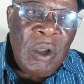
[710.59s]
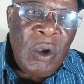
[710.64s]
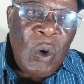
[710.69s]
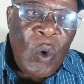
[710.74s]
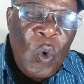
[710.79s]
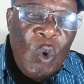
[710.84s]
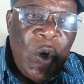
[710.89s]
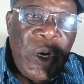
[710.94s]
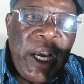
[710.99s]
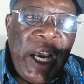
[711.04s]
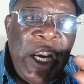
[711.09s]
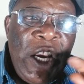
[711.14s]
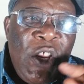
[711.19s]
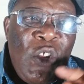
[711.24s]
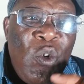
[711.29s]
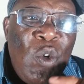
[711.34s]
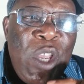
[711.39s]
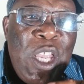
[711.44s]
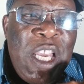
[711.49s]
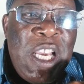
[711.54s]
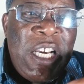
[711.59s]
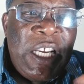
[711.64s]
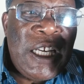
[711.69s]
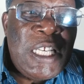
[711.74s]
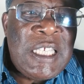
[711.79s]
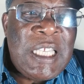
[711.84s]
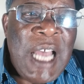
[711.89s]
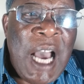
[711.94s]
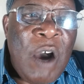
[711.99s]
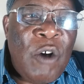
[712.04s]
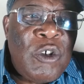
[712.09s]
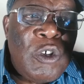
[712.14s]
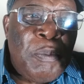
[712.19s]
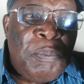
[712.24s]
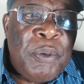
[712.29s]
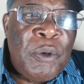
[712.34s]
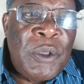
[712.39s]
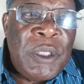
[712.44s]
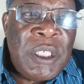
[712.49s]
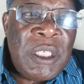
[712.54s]
Or can you increase
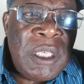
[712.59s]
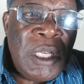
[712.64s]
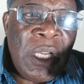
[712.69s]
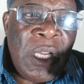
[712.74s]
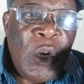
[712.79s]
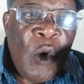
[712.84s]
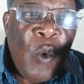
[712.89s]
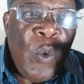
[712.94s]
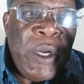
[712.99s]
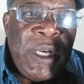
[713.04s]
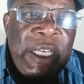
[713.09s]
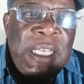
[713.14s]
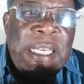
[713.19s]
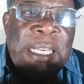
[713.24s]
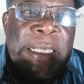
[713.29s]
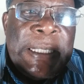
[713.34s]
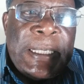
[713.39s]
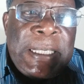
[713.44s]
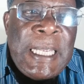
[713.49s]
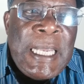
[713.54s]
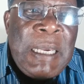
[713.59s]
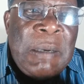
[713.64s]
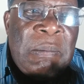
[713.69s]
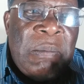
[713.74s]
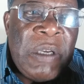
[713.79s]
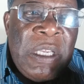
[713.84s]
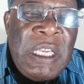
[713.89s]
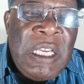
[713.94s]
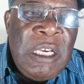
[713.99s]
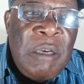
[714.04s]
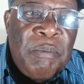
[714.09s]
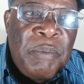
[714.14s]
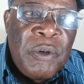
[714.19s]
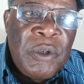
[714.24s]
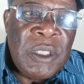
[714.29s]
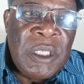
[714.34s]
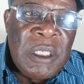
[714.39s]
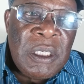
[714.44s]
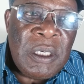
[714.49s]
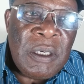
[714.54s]
output with the same
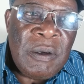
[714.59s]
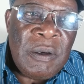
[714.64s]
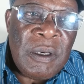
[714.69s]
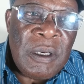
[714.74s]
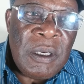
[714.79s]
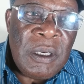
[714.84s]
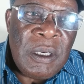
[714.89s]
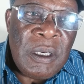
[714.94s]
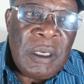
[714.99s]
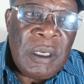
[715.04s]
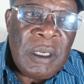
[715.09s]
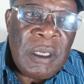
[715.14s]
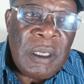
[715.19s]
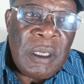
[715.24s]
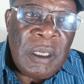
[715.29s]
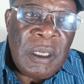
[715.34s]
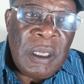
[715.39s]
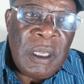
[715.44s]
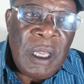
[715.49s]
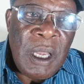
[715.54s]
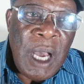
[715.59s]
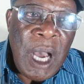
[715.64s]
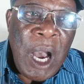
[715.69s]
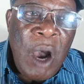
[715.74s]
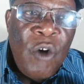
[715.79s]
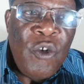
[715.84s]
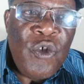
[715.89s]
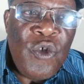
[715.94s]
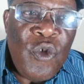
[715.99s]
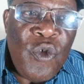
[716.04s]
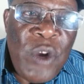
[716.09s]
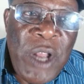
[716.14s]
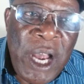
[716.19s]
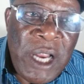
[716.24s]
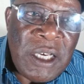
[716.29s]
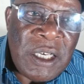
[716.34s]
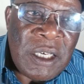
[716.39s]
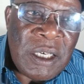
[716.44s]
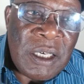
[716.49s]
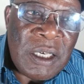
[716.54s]
input? How do you do
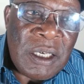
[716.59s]
that?